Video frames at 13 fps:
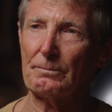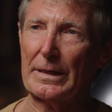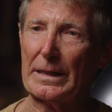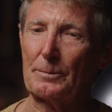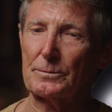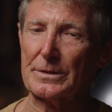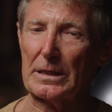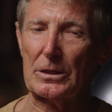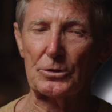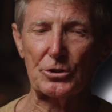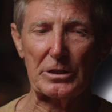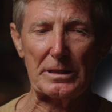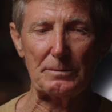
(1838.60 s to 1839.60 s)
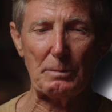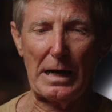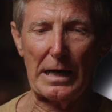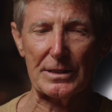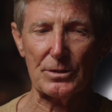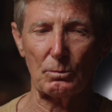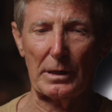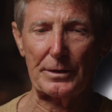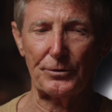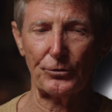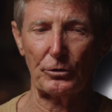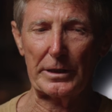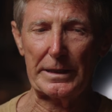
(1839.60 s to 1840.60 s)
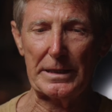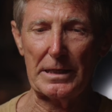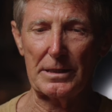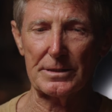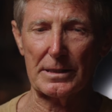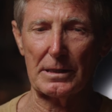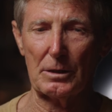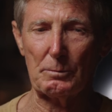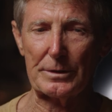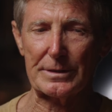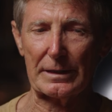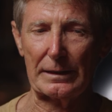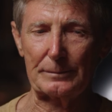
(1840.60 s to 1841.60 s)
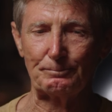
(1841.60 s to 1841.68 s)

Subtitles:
Yep. So she passed away 3 years ago, but